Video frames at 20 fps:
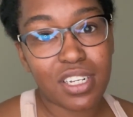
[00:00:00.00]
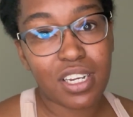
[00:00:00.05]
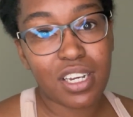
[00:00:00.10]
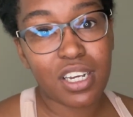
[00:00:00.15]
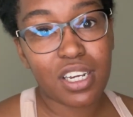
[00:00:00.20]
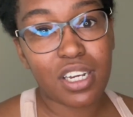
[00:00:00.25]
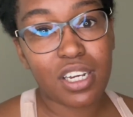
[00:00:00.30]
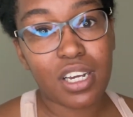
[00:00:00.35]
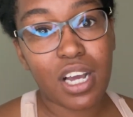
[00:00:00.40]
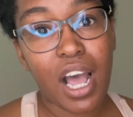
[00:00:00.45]

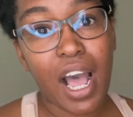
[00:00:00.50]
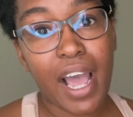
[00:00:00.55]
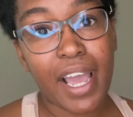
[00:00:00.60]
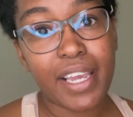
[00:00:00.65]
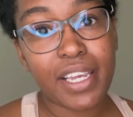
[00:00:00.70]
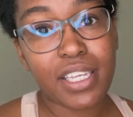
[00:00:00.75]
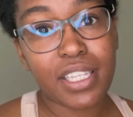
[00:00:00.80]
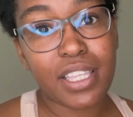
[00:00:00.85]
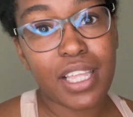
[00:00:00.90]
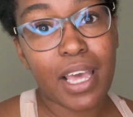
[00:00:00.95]

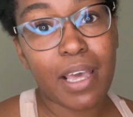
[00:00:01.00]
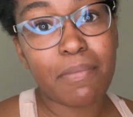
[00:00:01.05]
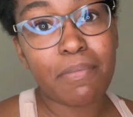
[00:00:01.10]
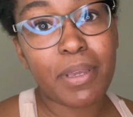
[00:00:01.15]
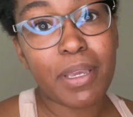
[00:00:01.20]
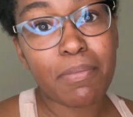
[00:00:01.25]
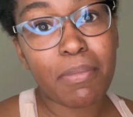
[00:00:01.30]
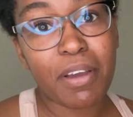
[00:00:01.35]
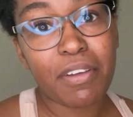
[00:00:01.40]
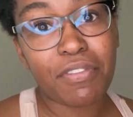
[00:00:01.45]
hike that
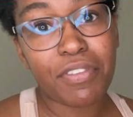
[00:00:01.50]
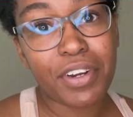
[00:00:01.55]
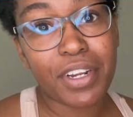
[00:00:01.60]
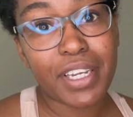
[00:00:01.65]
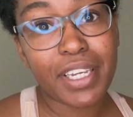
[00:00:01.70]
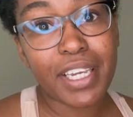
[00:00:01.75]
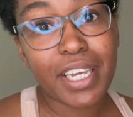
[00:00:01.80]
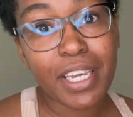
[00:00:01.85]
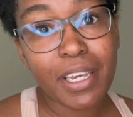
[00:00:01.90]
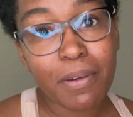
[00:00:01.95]
me and my
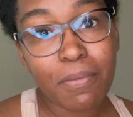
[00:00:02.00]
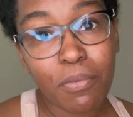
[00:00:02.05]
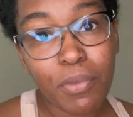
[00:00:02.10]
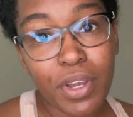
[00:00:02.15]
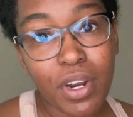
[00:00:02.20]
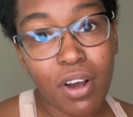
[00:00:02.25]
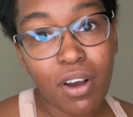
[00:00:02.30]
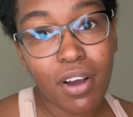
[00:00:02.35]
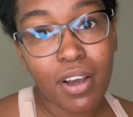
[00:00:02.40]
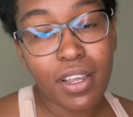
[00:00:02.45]
friend Kim
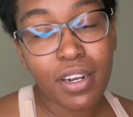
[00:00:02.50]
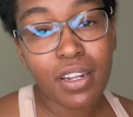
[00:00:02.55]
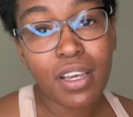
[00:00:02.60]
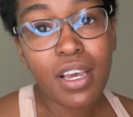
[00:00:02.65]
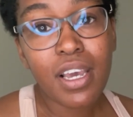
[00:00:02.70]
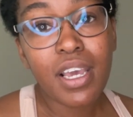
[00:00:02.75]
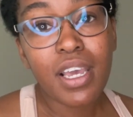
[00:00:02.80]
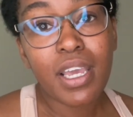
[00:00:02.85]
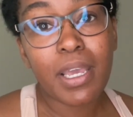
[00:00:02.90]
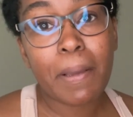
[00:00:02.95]
went on
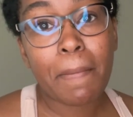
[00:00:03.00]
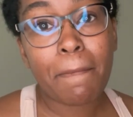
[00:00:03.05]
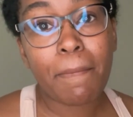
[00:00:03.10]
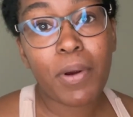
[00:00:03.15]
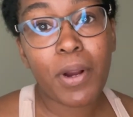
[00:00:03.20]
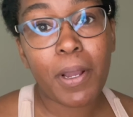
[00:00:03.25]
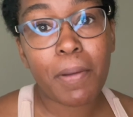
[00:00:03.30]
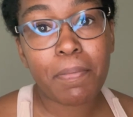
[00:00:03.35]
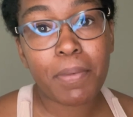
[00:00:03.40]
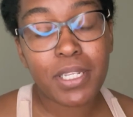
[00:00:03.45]
in prep.